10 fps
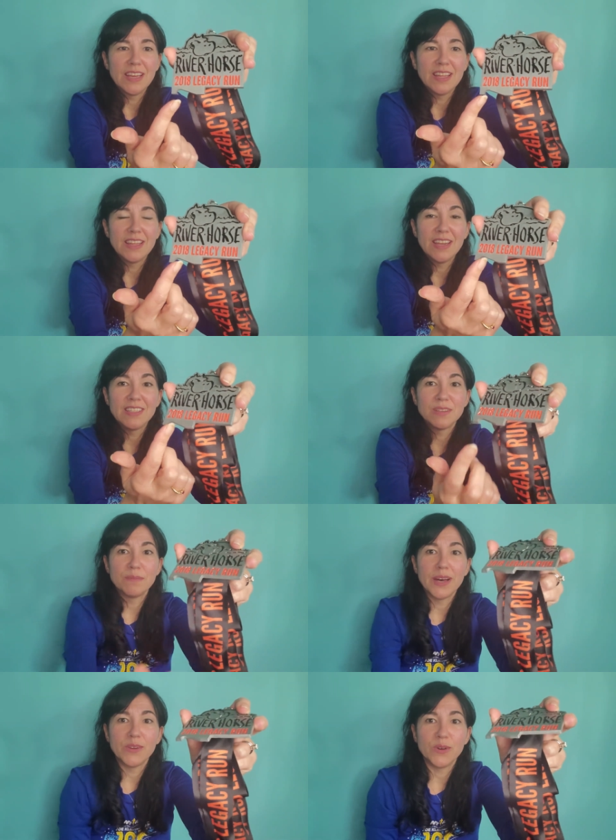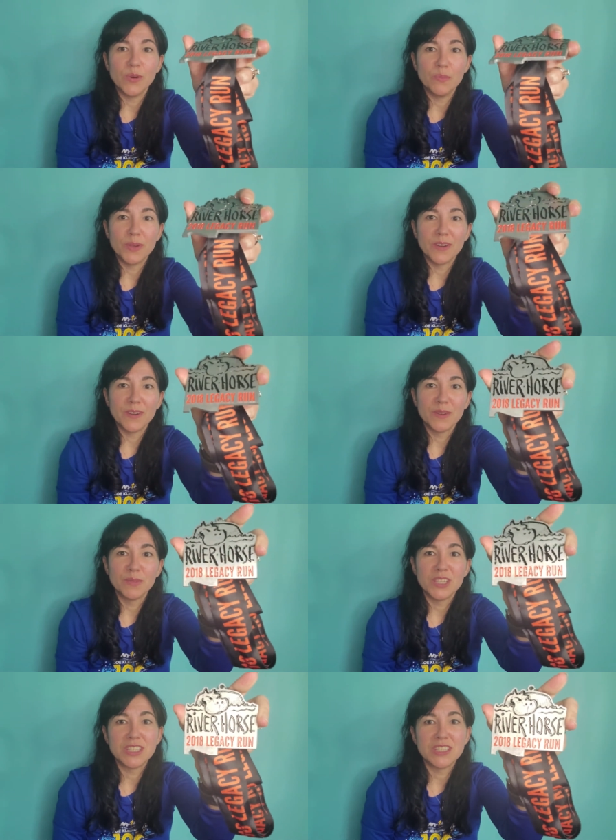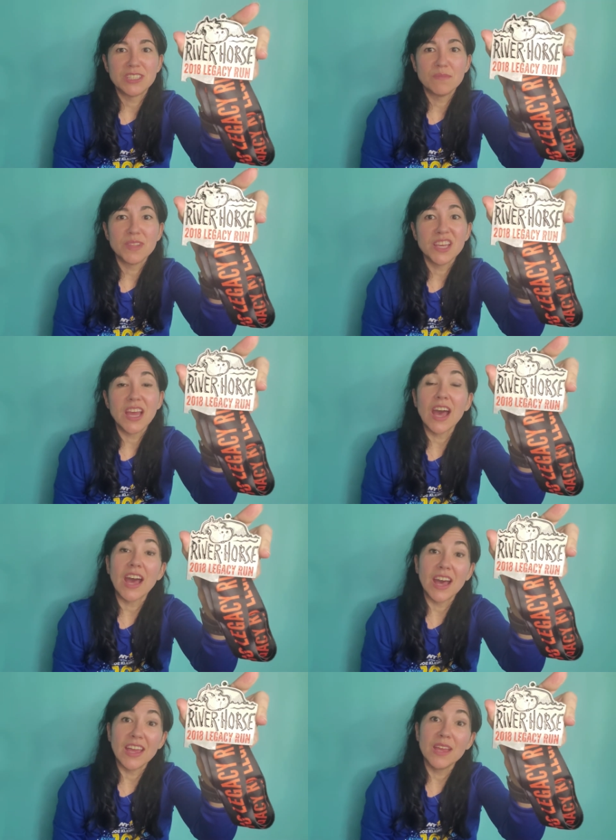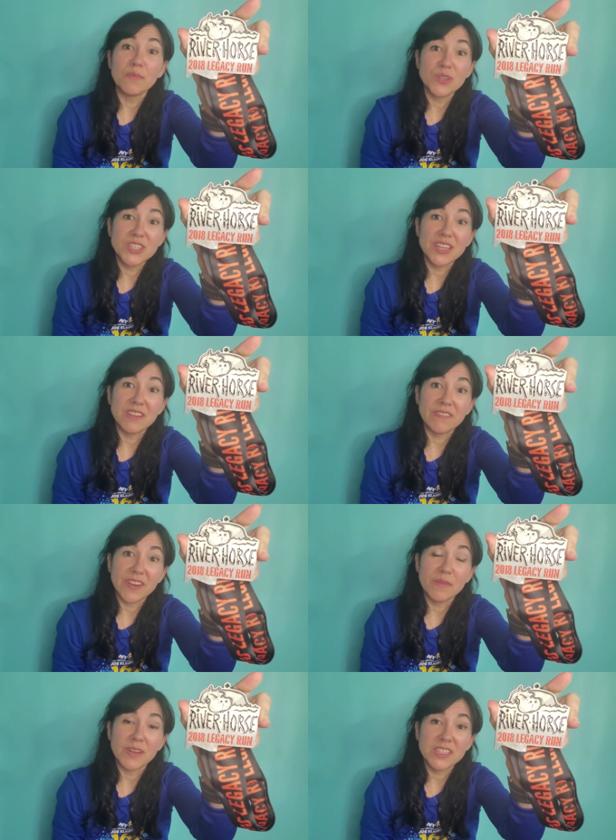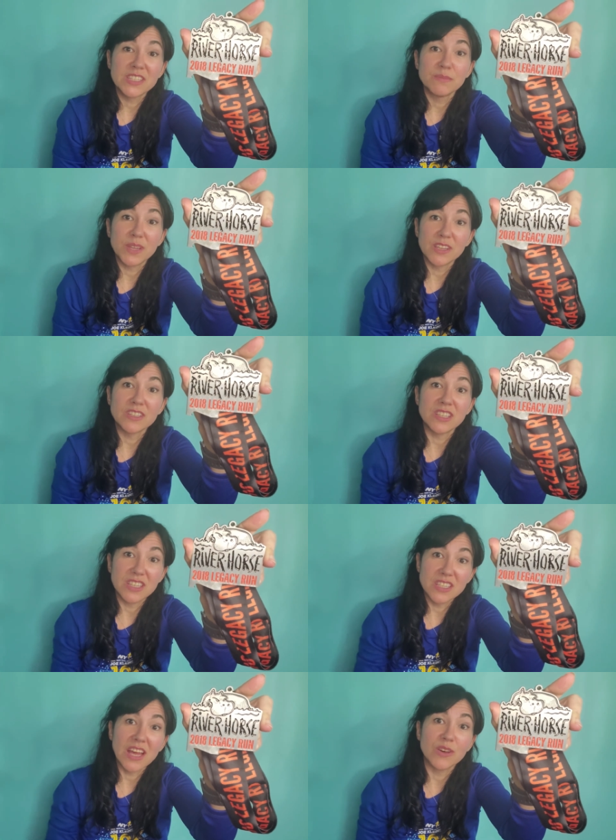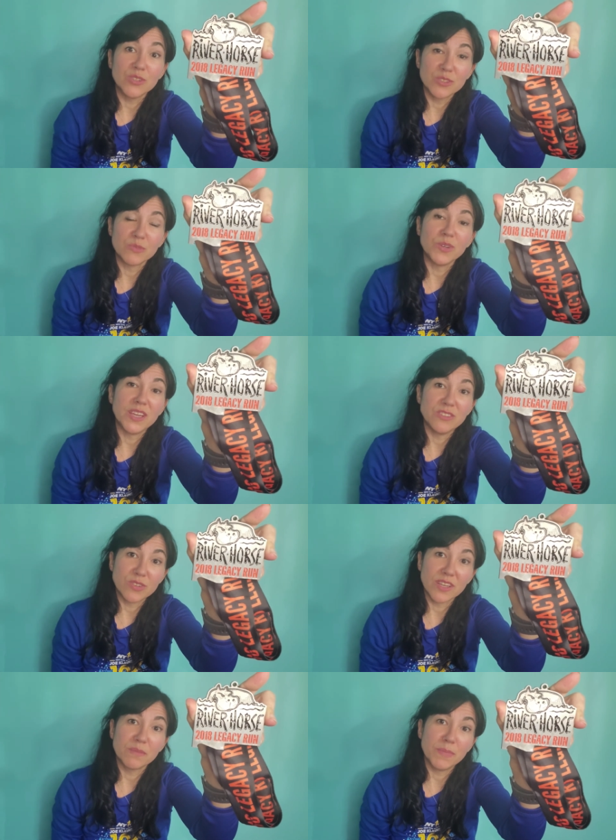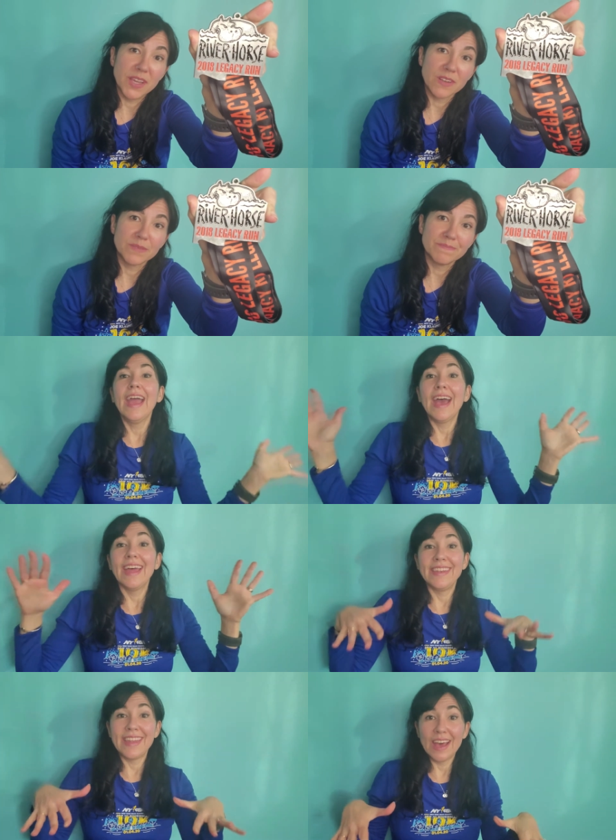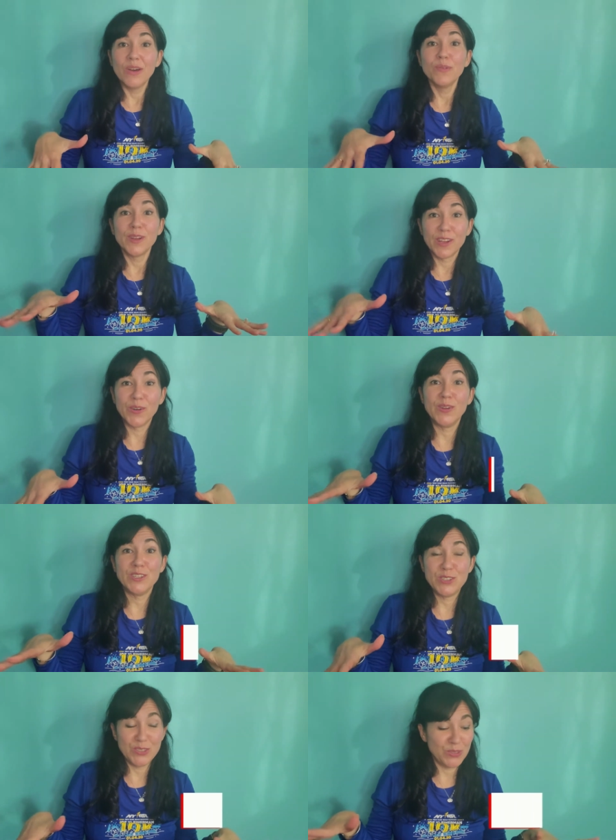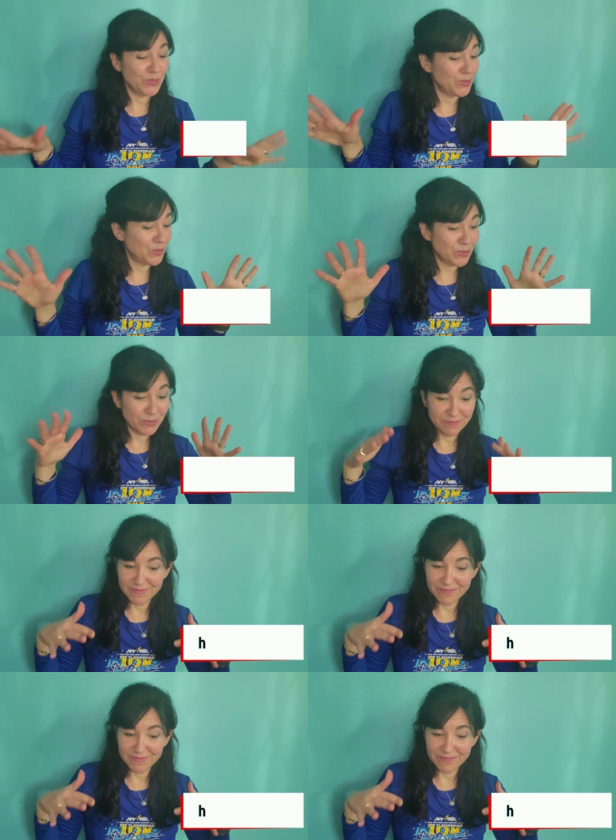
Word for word: and then it's a bottle opener, which is something I appreciate very much because in this house we drink beer. And now we're going to